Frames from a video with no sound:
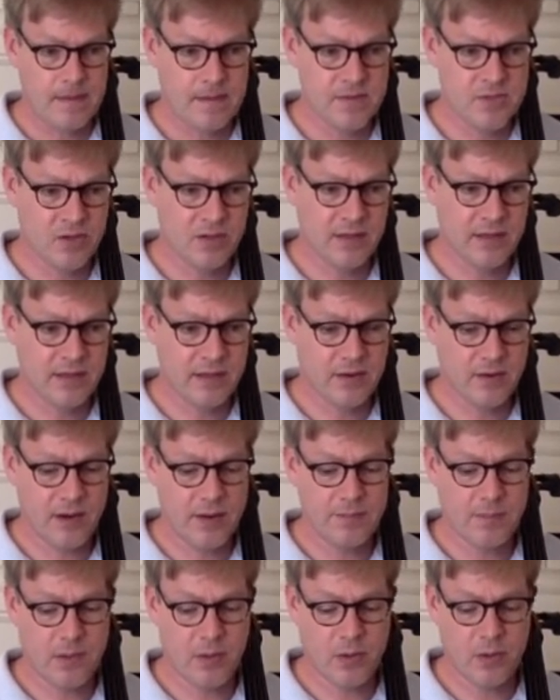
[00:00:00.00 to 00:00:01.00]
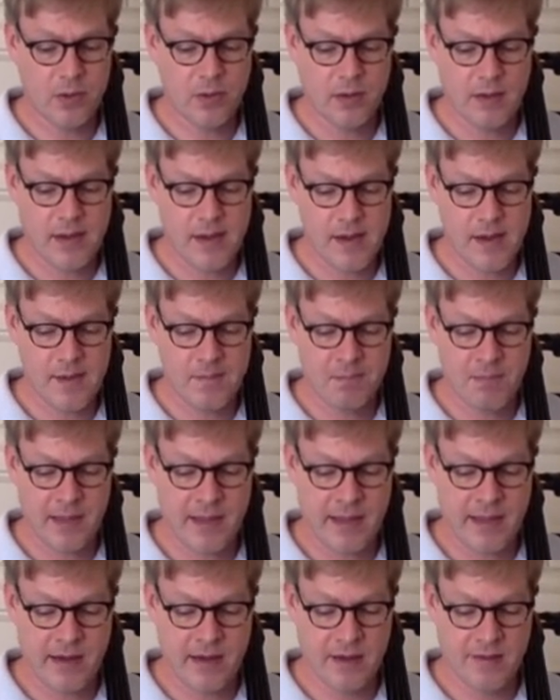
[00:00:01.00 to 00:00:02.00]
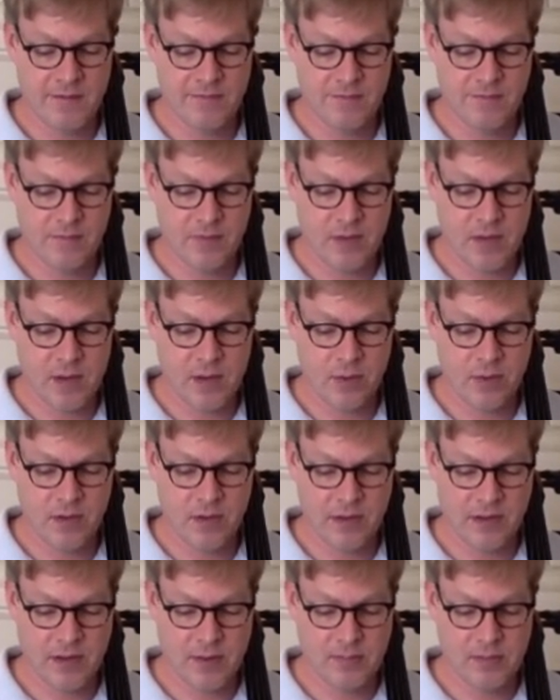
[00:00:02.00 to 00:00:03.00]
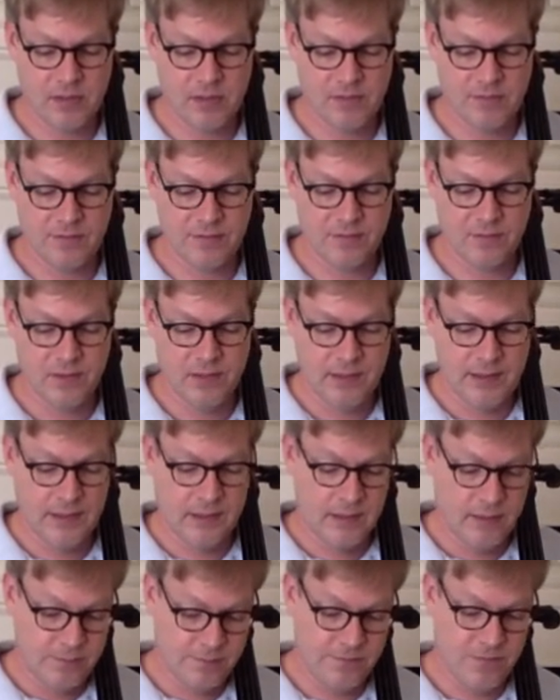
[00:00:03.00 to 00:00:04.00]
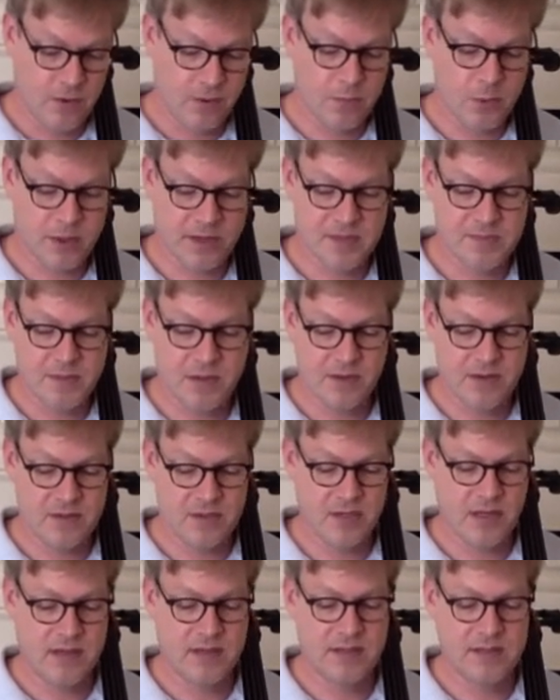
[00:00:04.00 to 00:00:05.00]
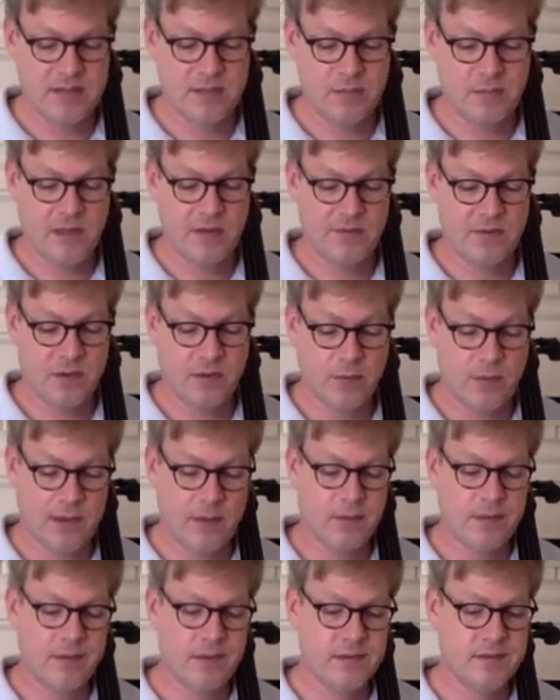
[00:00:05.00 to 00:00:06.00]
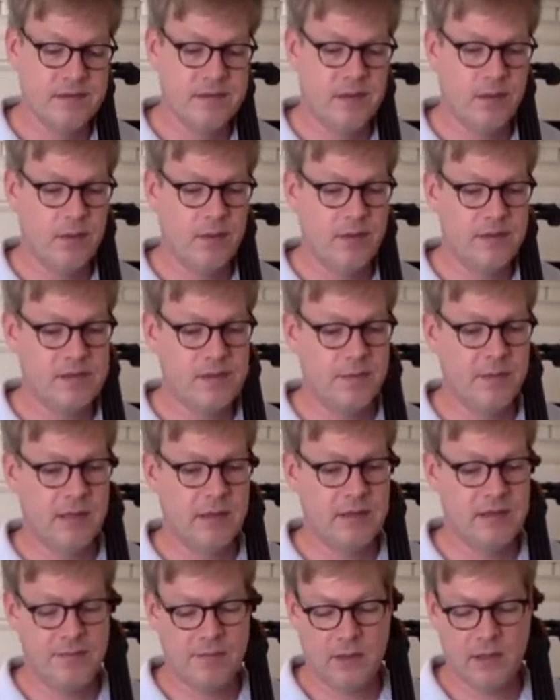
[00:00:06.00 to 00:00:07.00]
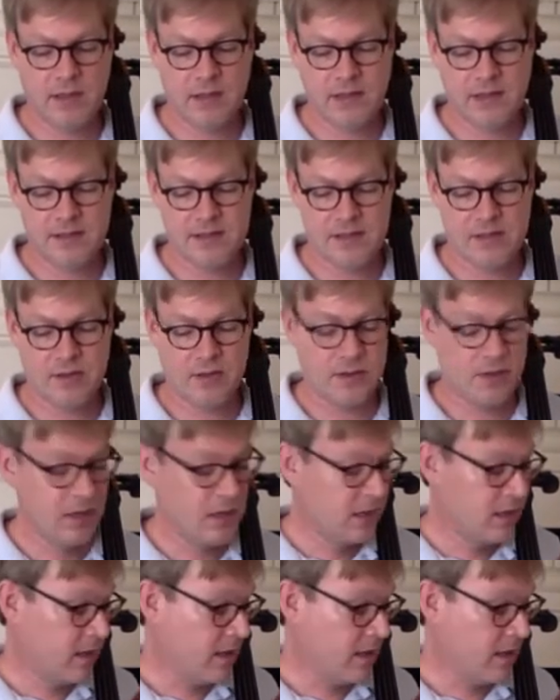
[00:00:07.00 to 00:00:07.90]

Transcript: Certainly a great bow, and I've known a couple of far more experienced cellists to play very well with it, so that's something to definitely consider.